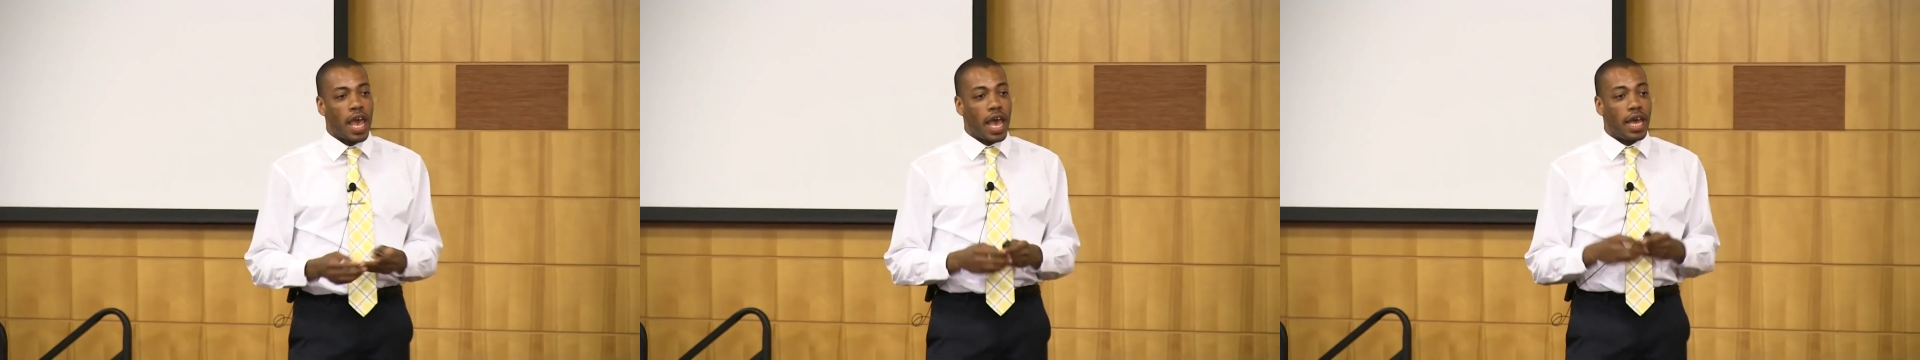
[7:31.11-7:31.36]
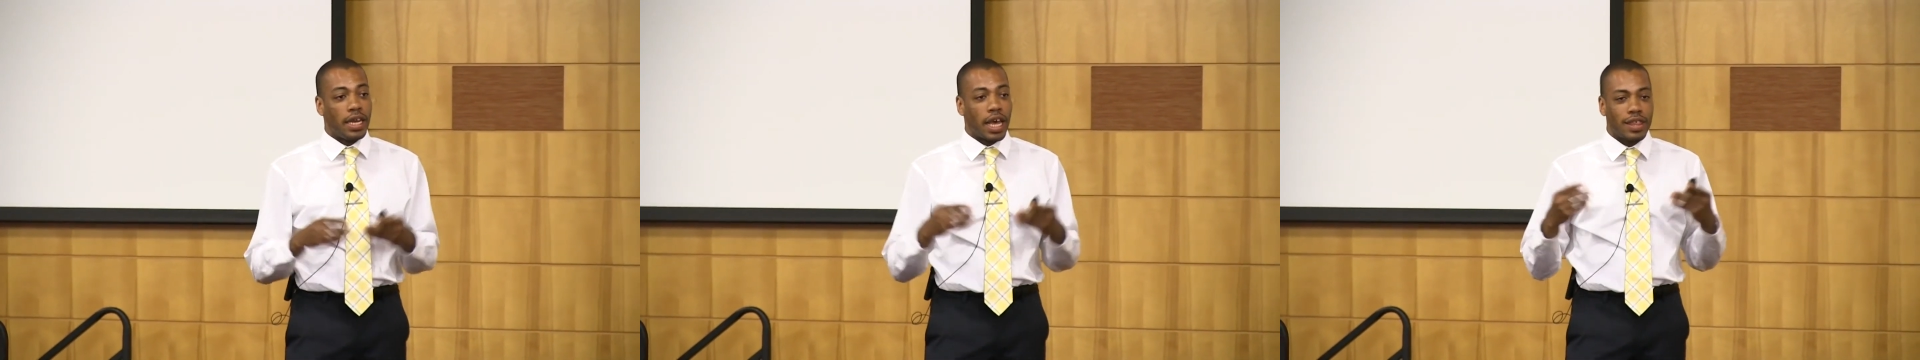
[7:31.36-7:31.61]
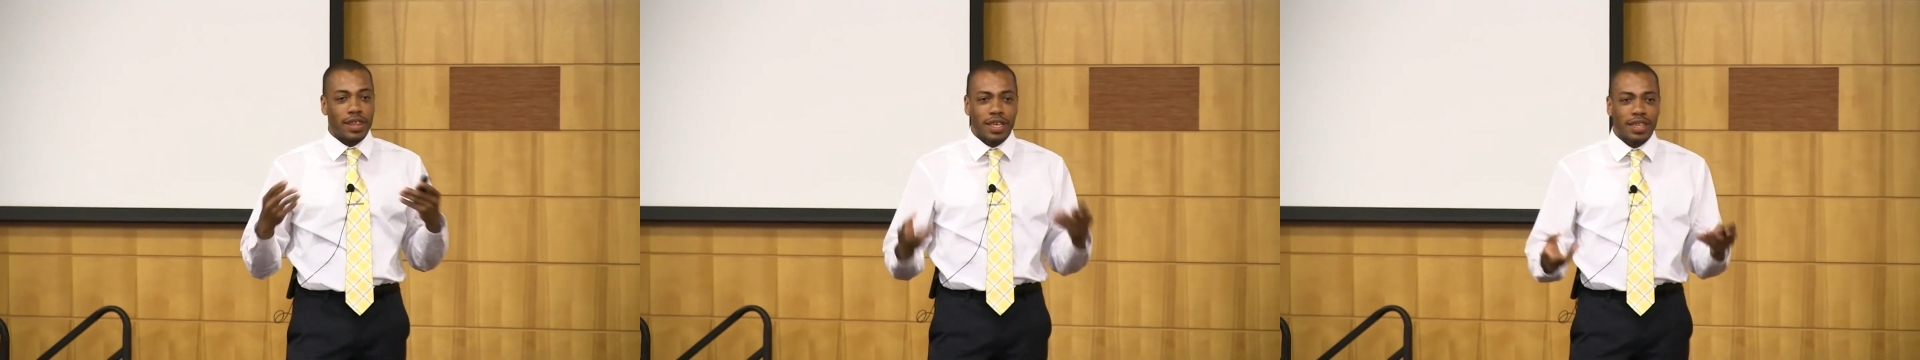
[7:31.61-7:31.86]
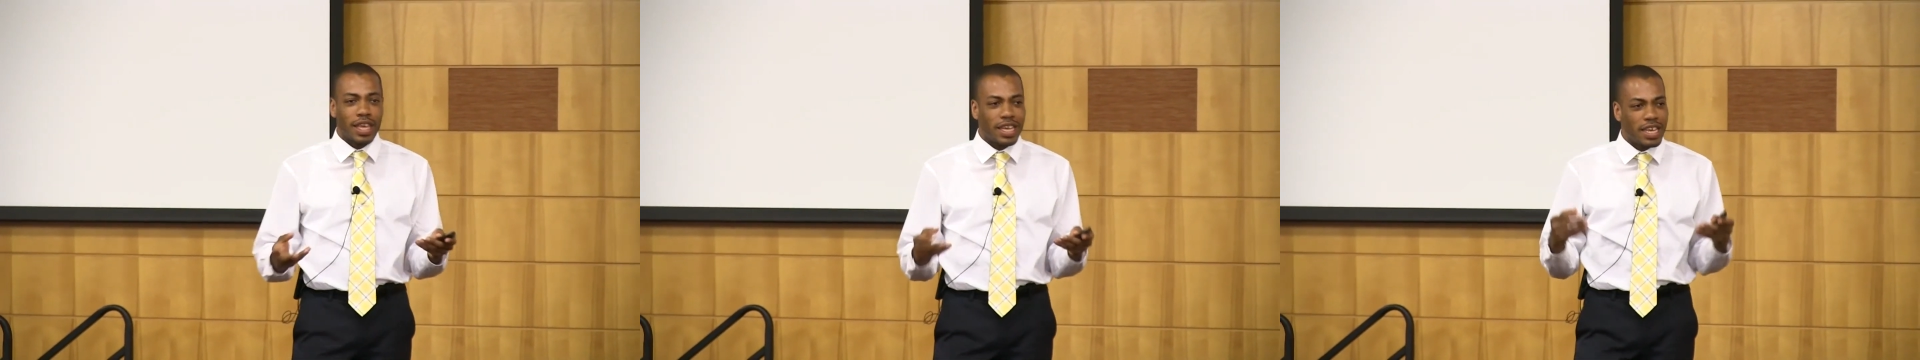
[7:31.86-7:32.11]
and I
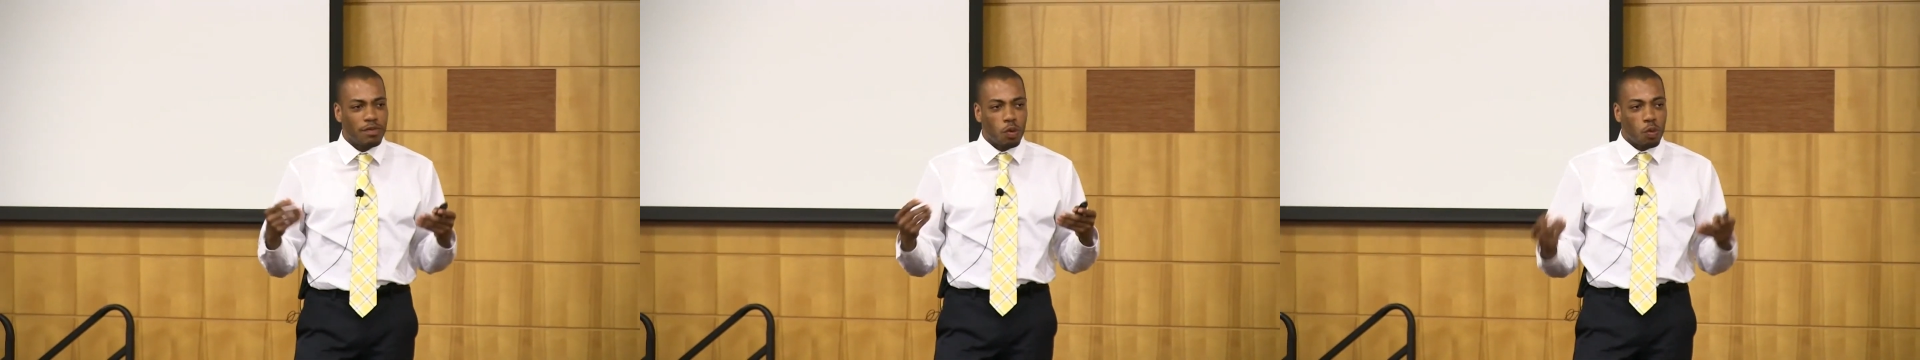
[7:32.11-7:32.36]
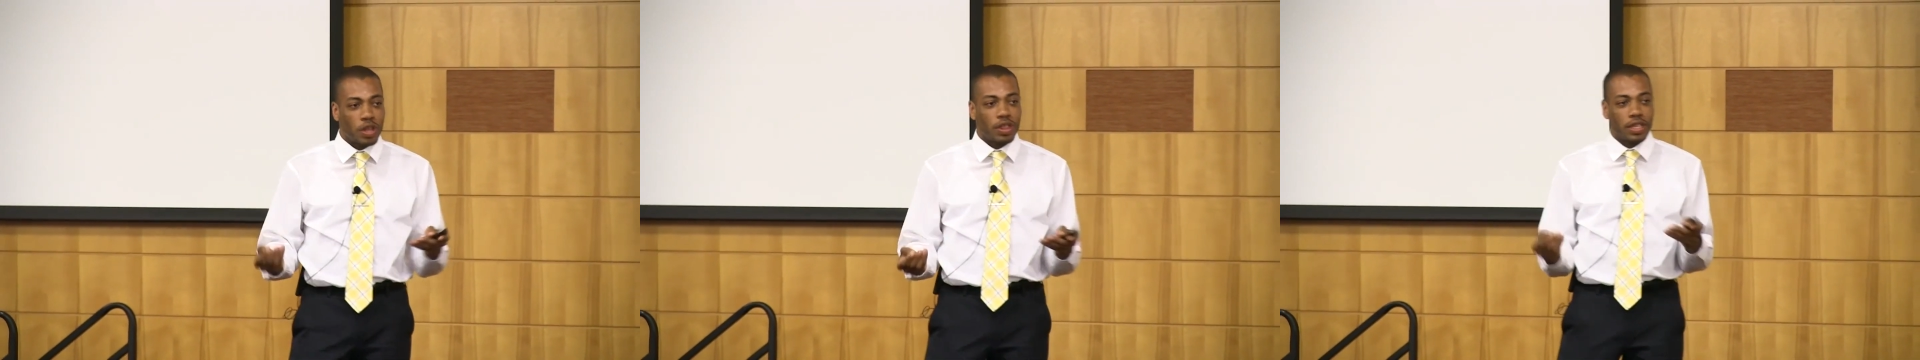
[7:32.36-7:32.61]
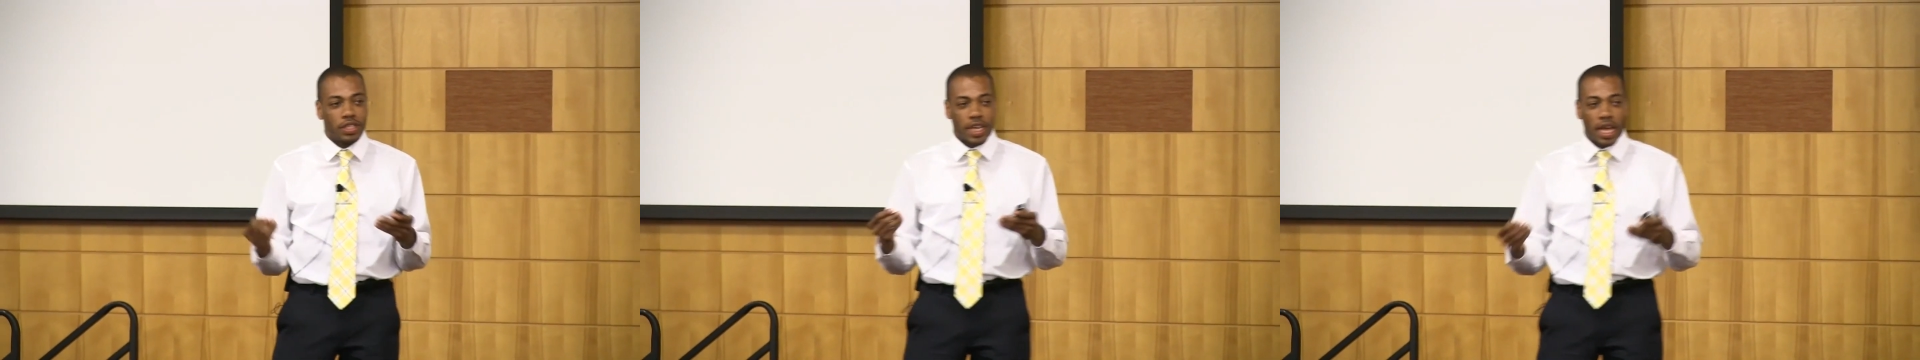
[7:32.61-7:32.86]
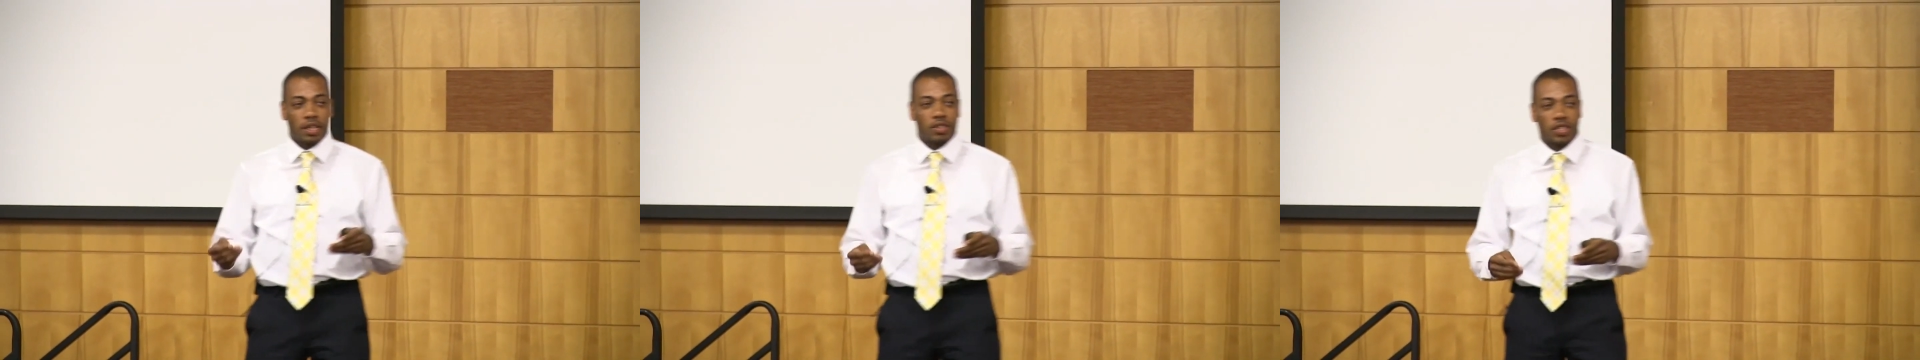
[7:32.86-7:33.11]
think that even with the
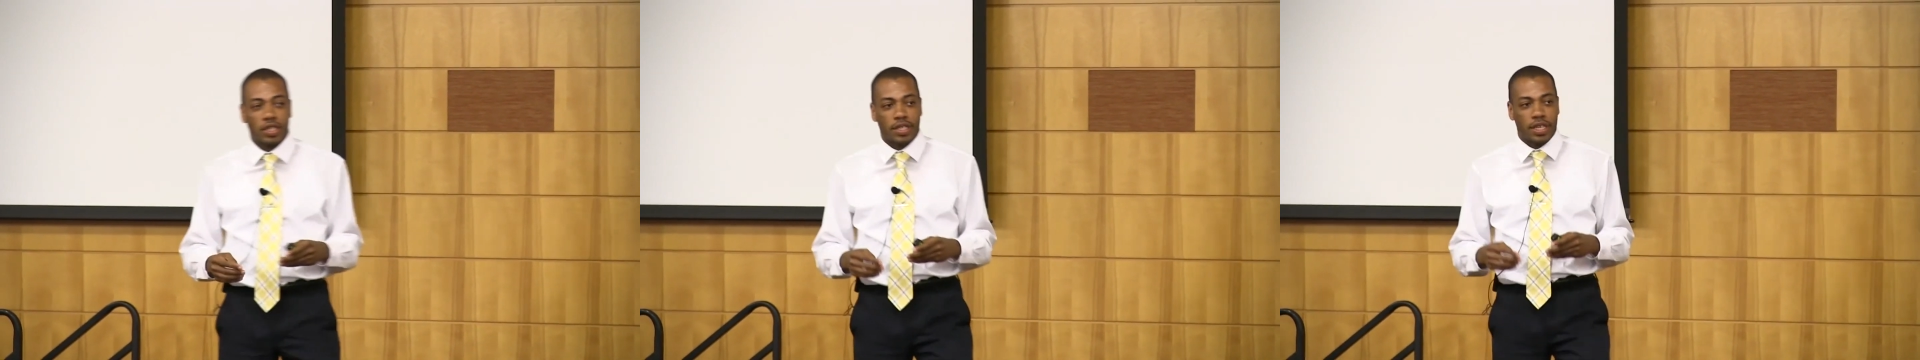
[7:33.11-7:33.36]
challenges